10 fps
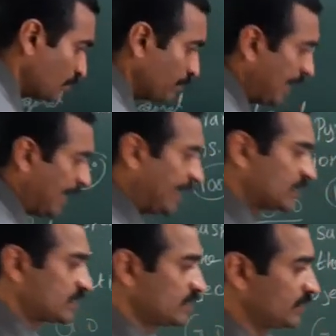
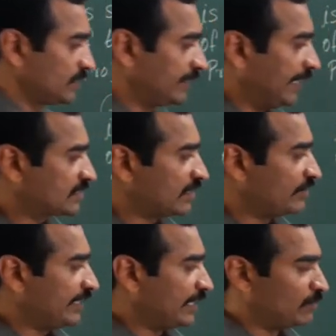base, take
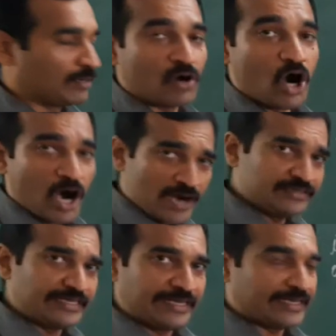17 mm
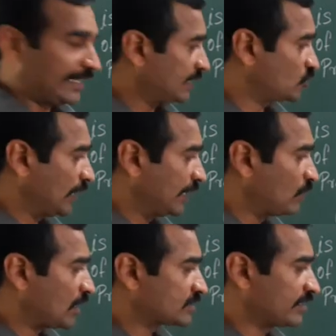on the XY line,
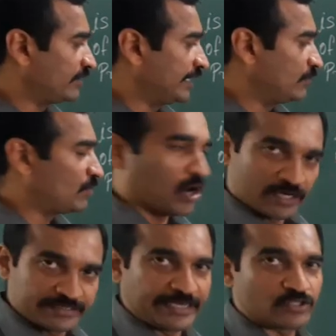mark 17 mm
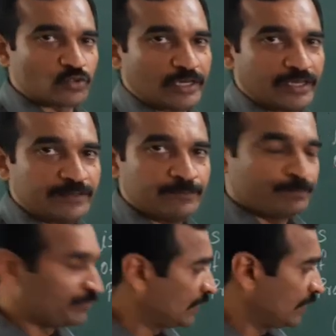on the XY line.
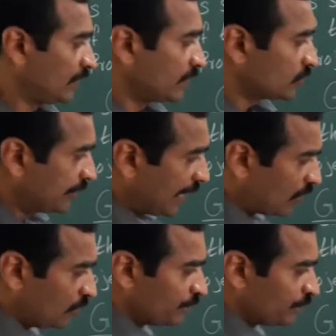So now